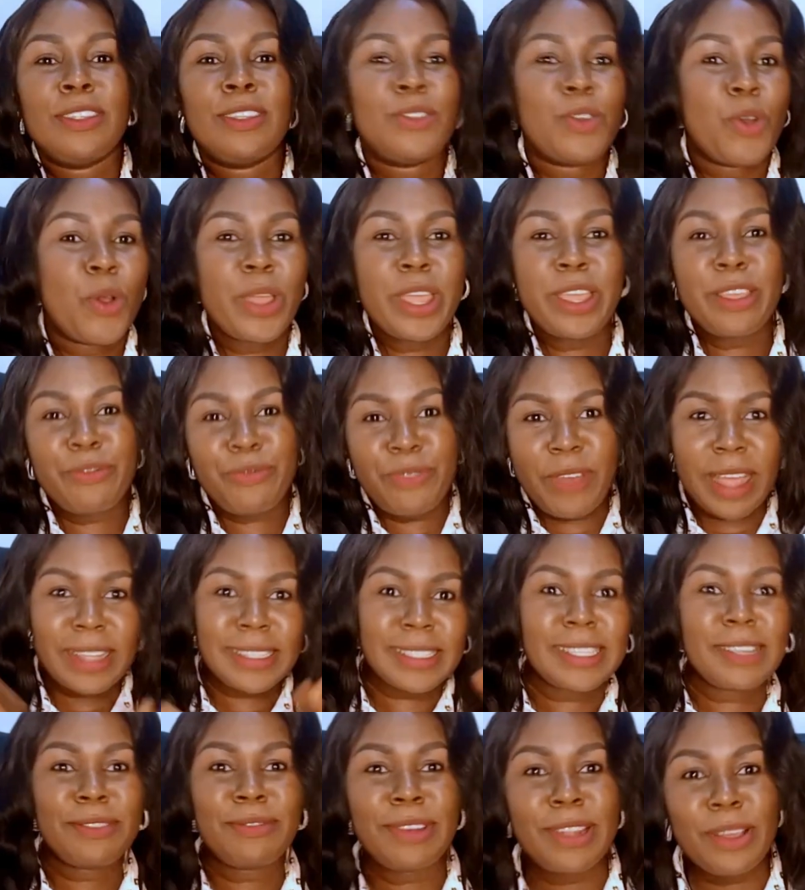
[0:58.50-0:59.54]
To
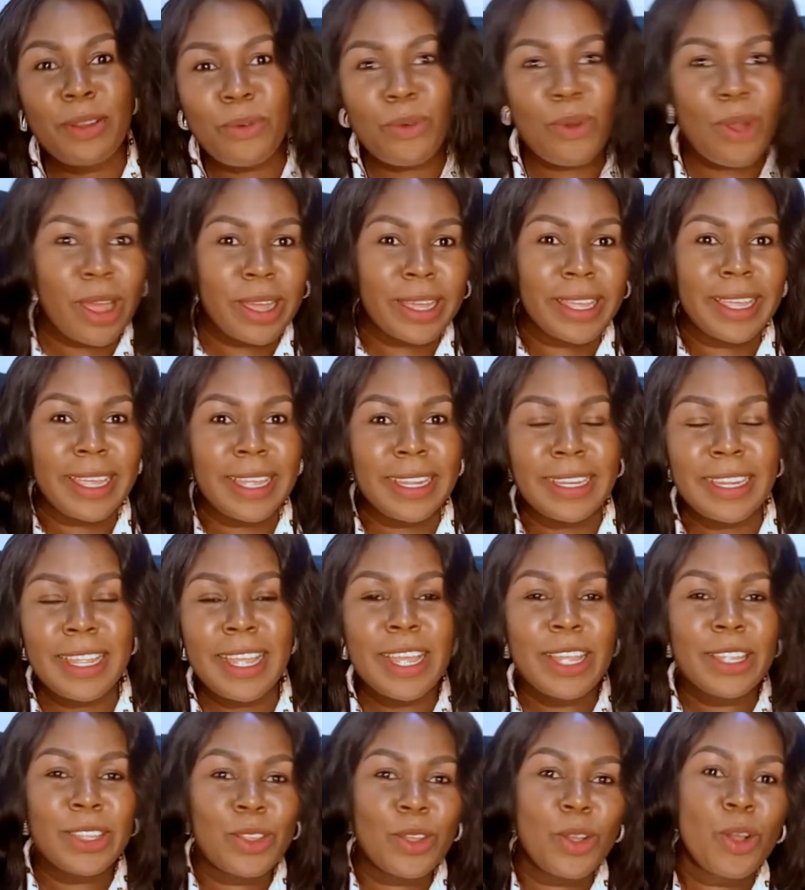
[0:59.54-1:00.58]
effectively working,
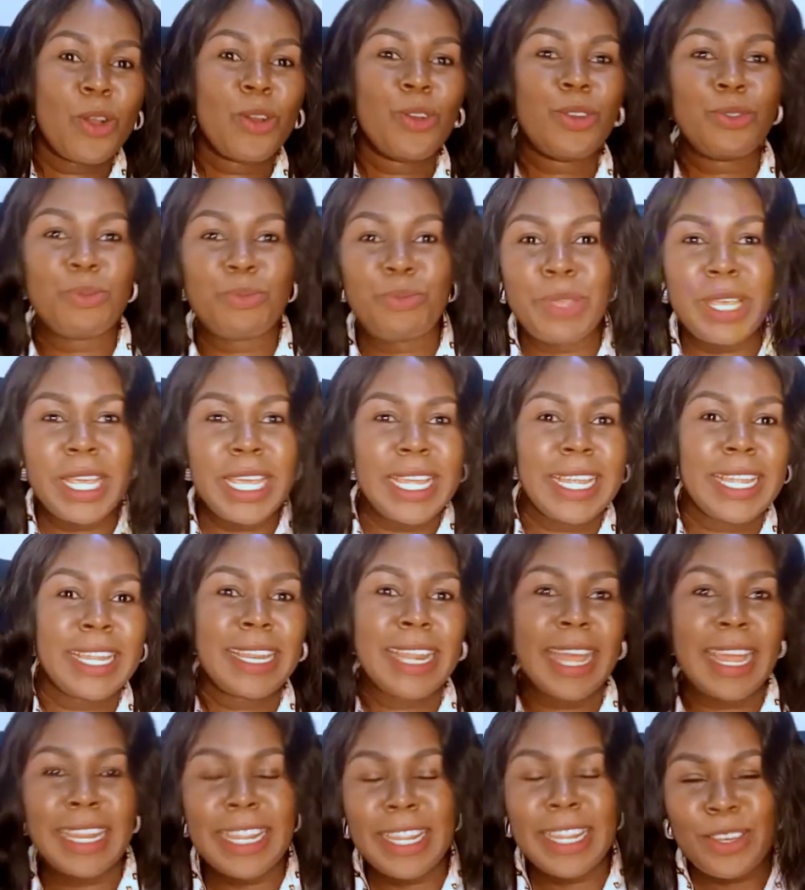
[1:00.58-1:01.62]
to be
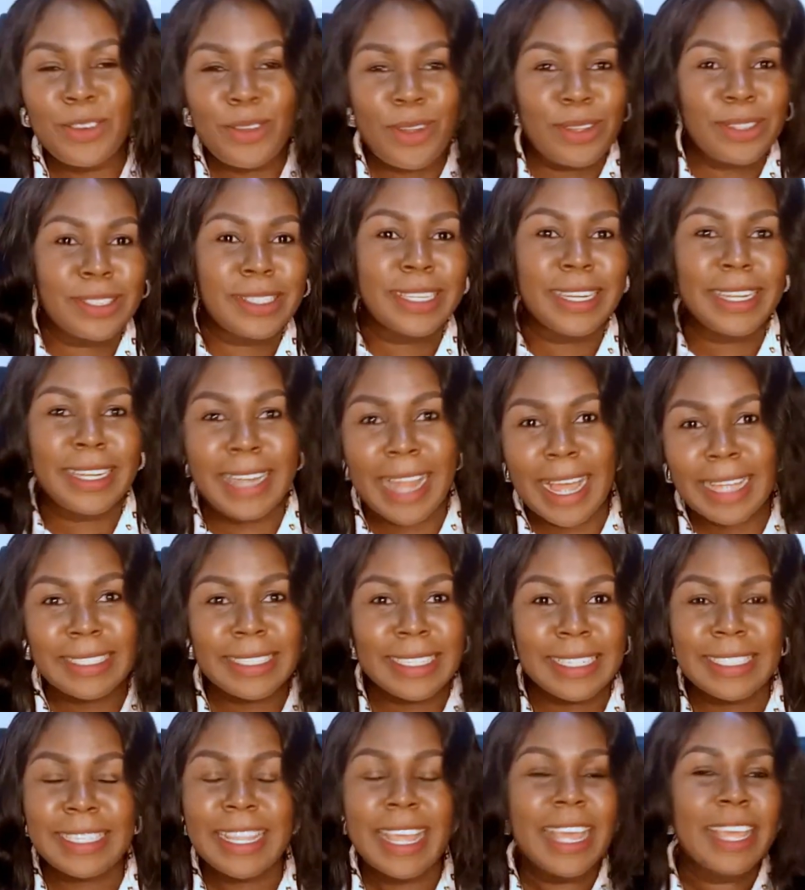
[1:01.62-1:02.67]
in an industry that
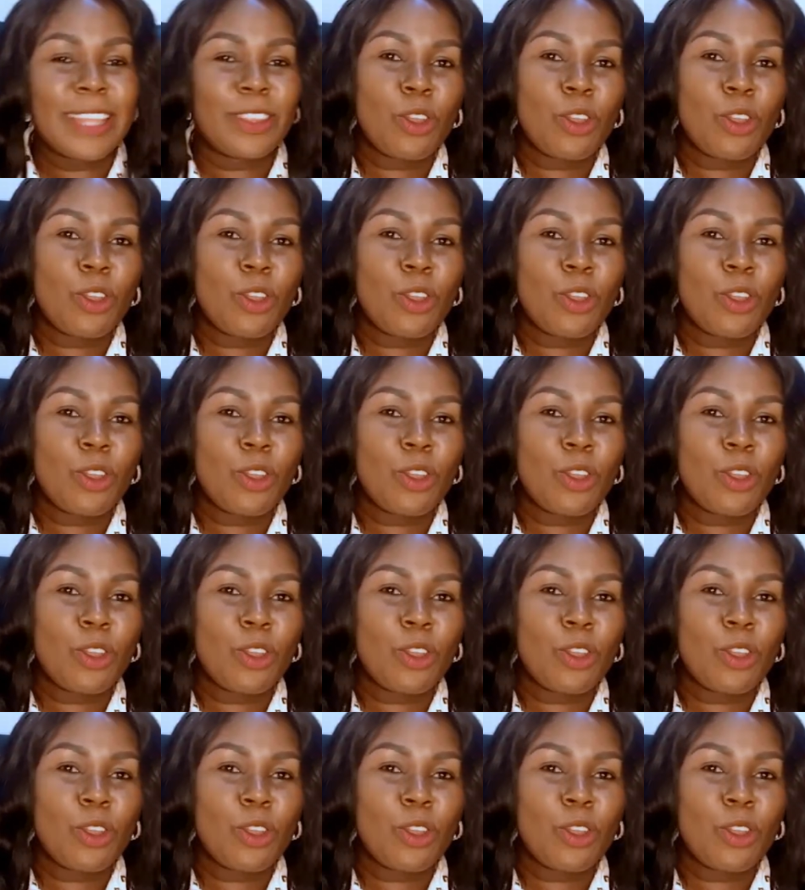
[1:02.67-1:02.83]
is,